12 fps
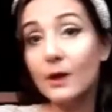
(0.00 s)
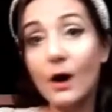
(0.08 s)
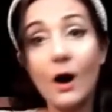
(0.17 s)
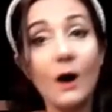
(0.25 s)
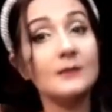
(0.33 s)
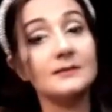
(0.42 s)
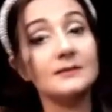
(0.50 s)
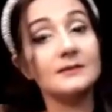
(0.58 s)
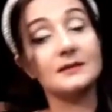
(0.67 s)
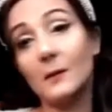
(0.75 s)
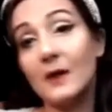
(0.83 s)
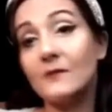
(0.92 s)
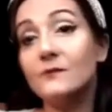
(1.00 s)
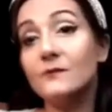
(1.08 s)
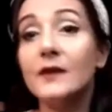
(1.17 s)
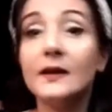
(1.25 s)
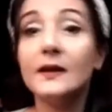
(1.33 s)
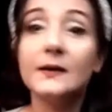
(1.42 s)
blogs and on my
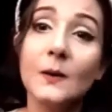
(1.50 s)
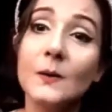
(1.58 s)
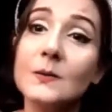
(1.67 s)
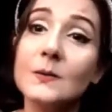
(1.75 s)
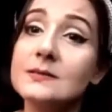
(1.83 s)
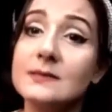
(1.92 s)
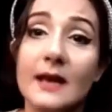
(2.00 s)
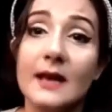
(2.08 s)
videos,